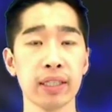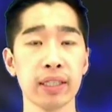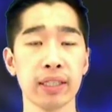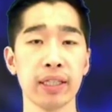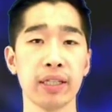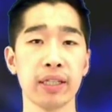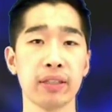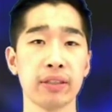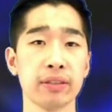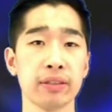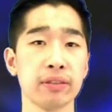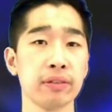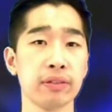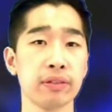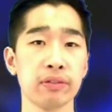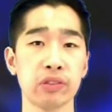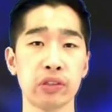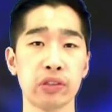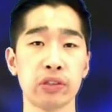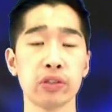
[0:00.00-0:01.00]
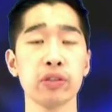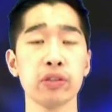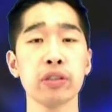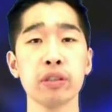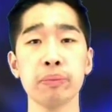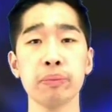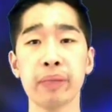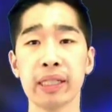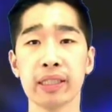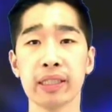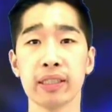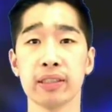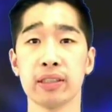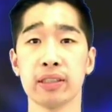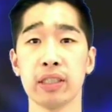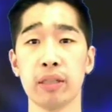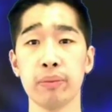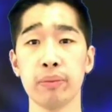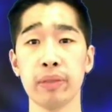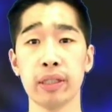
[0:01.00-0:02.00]
Now, Google being the
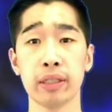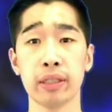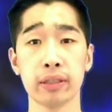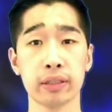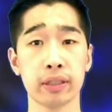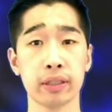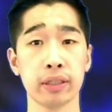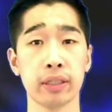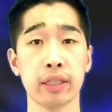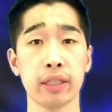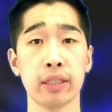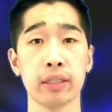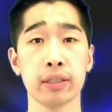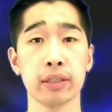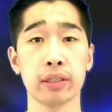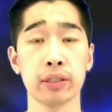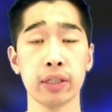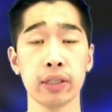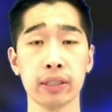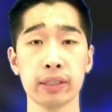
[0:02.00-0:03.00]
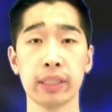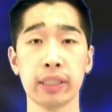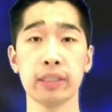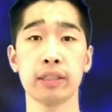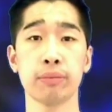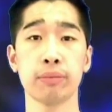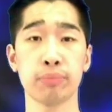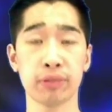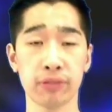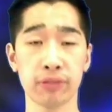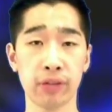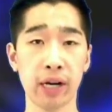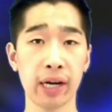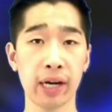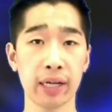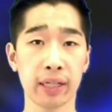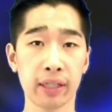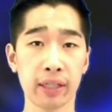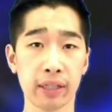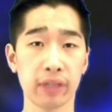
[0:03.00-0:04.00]
dominant search engine
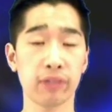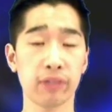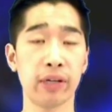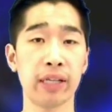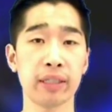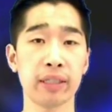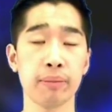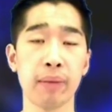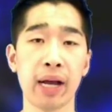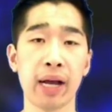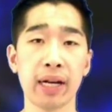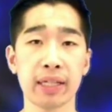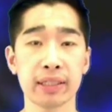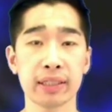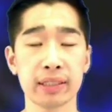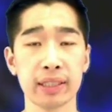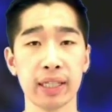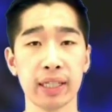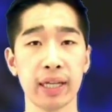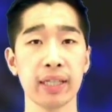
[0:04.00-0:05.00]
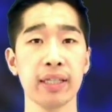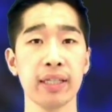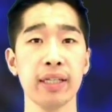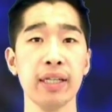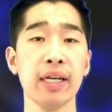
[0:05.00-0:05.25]
provider around the market today